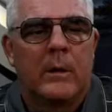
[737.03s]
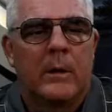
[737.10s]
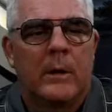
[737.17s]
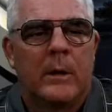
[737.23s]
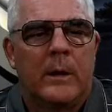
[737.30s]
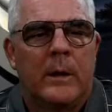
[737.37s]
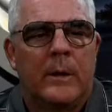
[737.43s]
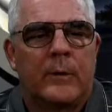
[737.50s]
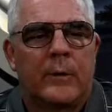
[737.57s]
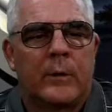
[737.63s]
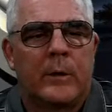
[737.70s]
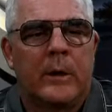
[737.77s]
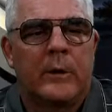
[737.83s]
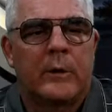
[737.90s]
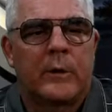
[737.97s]
And after
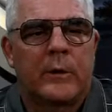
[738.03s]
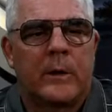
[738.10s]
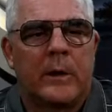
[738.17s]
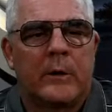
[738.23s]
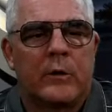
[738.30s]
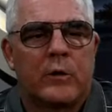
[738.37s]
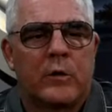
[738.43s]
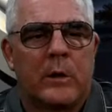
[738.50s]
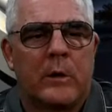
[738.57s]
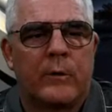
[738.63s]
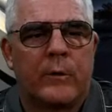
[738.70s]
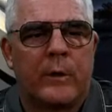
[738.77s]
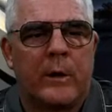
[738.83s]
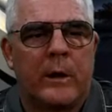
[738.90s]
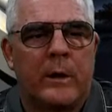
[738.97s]
h takes
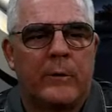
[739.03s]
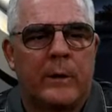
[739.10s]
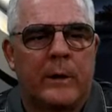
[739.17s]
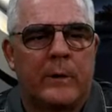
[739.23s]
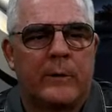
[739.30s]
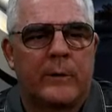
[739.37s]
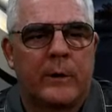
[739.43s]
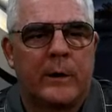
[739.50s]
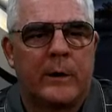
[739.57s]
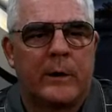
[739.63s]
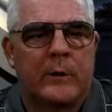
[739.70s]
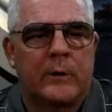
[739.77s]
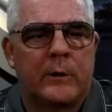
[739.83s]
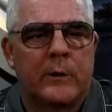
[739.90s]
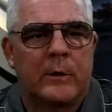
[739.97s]
g5, f
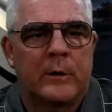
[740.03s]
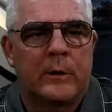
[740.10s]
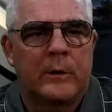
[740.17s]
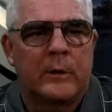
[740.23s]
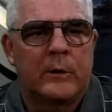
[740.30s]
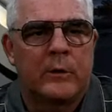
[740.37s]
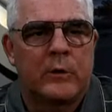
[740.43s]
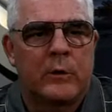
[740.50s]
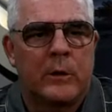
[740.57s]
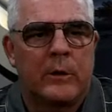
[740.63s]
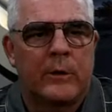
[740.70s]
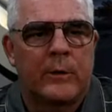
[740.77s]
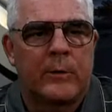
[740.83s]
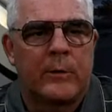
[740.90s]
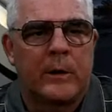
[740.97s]
takes
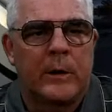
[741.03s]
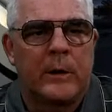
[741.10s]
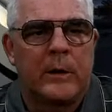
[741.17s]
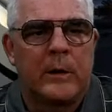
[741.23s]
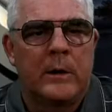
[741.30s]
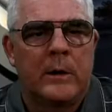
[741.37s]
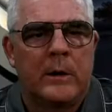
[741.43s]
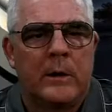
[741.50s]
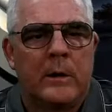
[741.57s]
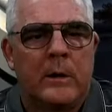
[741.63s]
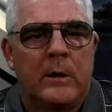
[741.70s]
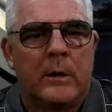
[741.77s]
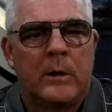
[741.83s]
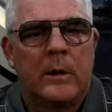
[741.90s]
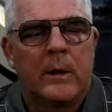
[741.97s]
g3,
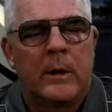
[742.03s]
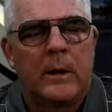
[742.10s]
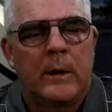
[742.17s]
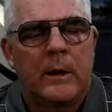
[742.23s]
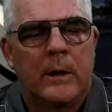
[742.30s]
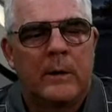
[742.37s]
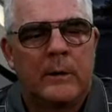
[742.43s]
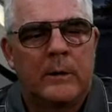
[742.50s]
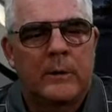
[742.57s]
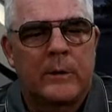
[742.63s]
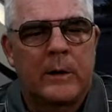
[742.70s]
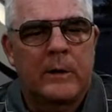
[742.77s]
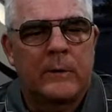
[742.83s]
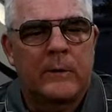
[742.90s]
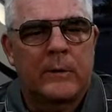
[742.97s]

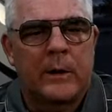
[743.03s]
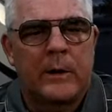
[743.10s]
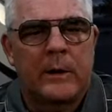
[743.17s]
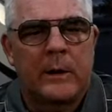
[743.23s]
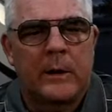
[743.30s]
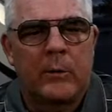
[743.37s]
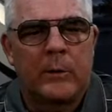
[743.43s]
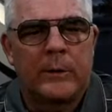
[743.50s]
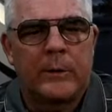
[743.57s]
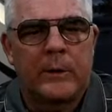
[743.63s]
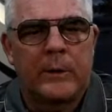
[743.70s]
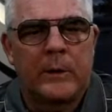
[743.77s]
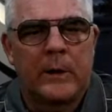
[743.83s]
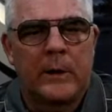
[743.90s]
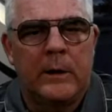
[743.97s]
instead of taking with the
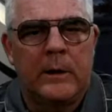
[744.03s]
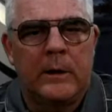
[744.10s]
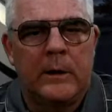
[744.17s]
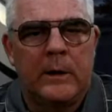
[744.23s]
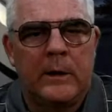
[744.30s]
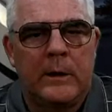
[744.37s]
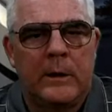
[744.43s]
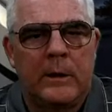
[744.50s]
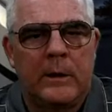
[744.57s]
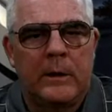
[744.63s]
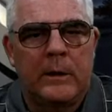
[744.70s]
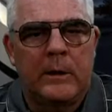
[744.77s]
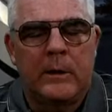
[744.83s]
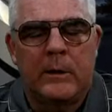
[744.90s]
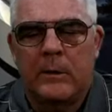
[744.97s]
knight,
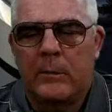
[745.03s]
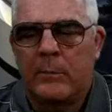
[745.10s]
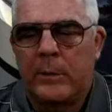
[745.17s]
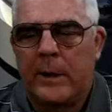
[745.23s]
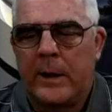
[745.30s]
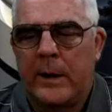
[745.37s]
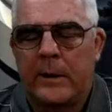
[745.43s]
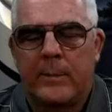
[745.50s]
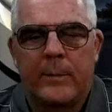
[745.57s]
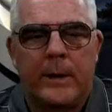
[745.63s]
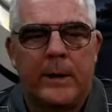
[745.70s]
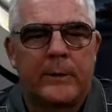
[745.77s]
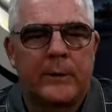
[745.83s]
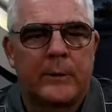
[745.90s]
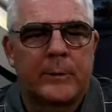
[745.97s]
Black
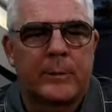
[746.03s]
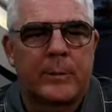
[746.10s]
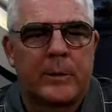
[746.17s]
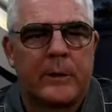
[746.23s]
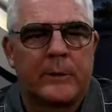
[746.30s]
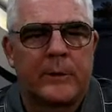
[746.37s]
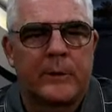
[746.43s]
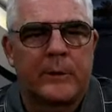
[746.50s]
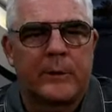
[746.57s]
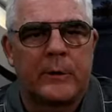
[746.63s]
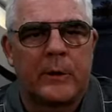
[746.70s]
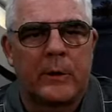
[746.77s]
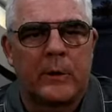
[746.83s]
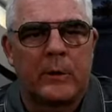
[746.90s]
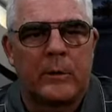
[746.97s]
makes his presence
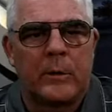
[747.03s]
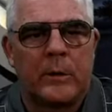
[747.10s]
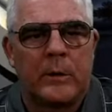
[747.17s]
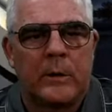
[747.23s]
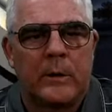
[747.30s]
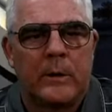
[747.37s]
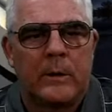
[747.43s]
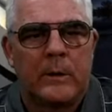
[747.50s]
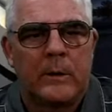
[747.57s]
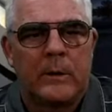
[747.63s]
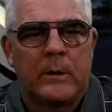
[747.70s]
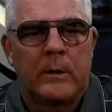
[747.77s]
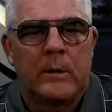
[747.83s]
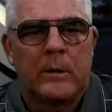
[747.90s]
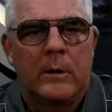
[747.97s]
known
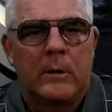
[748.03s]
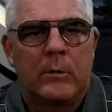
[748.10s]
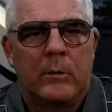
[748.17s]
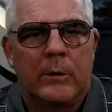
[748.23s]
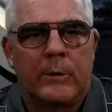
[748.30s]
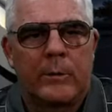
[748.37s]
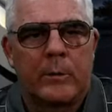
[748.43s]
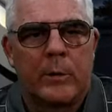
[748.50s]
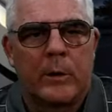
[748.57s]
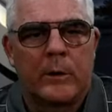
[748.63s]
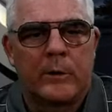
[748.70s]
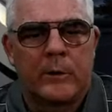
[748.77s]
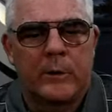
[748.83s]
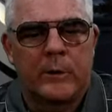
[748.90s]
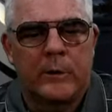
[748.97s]
with rook
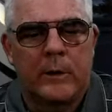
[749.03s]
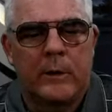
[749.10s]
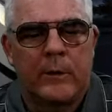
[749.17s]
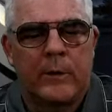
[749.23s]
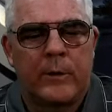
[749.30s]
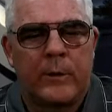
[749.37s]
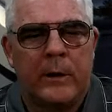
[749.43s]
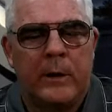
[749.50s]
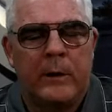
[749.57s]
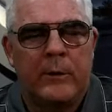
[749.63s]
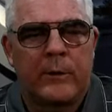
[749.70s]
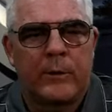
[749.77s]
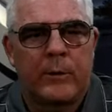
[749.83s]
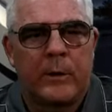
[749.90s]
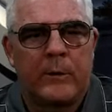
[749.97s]
to
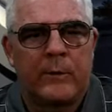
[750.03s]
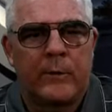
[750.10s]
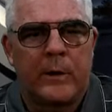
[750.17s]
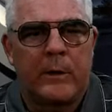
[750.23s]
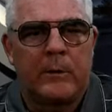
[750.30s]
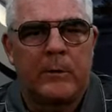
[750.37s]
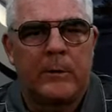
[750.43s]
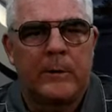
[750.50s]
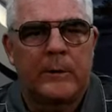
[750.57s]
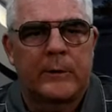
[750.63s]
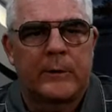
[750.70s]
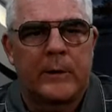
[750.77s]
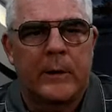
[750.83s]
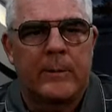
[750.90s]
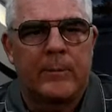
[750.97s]
e3, following the
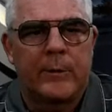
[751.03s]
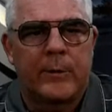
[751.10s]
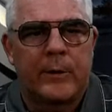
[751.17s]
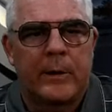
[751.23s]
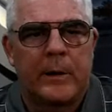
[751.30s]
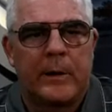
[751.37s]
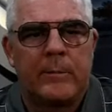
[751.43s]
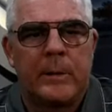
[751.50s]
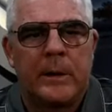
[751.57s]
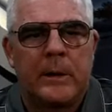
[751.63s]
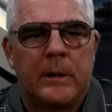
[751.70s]
same theme,